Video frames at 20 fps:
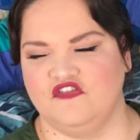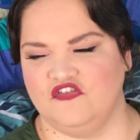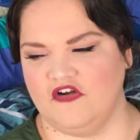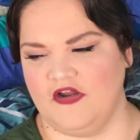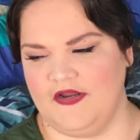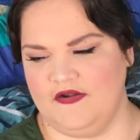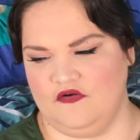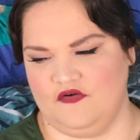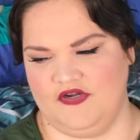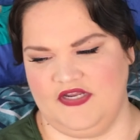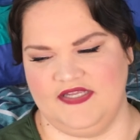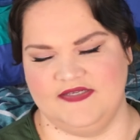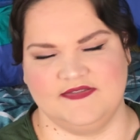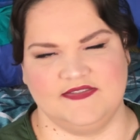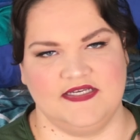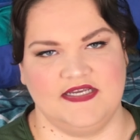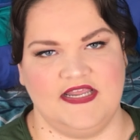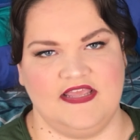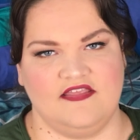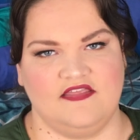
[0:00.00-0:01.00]
try it on
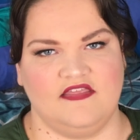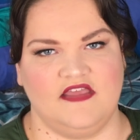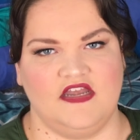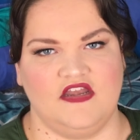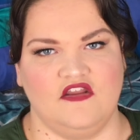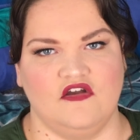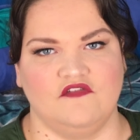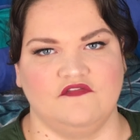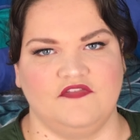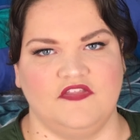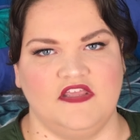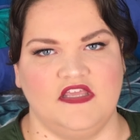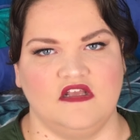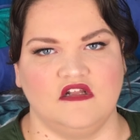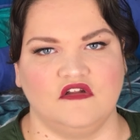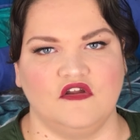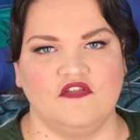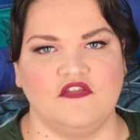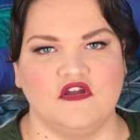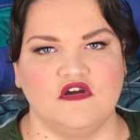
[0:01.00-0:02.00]
underneath any of the
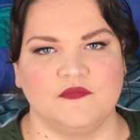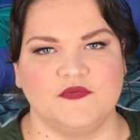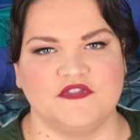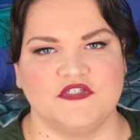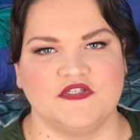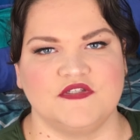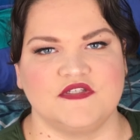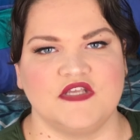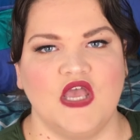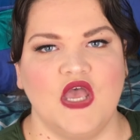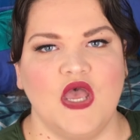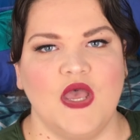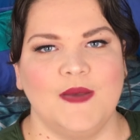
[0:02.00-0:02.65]
clothing options,